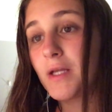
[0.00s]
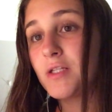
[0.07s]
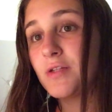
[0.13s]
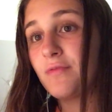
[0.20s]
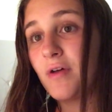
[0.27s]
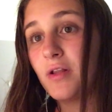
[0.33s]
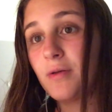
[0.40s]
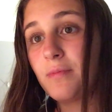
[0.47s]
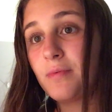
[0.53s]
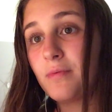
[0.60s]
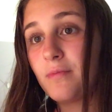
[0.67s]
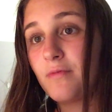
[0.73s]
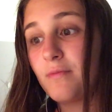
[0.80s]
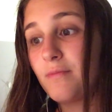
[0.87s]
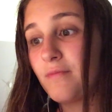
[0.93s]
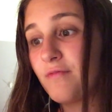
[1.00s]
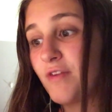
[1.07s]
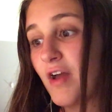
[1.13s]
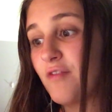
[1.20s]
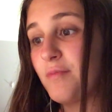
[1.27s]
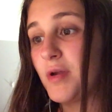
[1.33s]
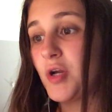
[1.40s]
develop
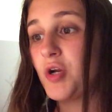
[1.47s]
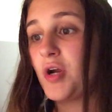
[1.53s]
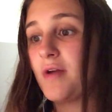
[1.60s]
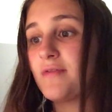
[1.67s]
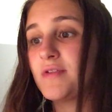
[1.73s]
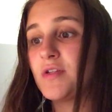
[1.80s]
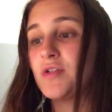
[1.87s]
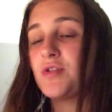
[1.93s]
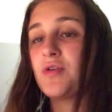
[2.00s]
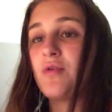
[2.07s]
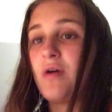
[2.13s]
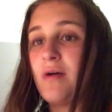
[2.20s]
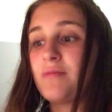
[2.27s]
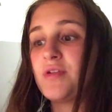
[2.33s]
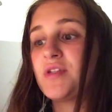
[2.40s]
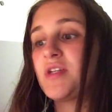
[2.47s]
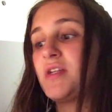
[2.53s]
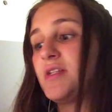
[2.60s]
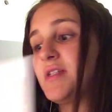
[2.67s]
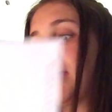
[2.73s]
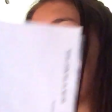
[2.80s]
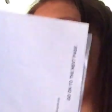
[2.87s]
5 paragraphs. So I'm just
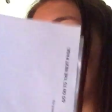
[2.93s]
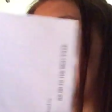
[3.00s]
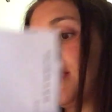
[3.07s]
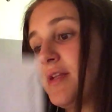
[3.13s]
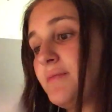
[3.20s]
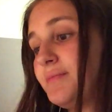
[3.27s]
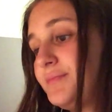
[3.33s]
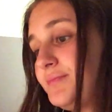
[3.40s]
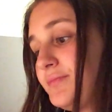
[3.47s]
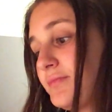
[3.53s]
going to dive right in.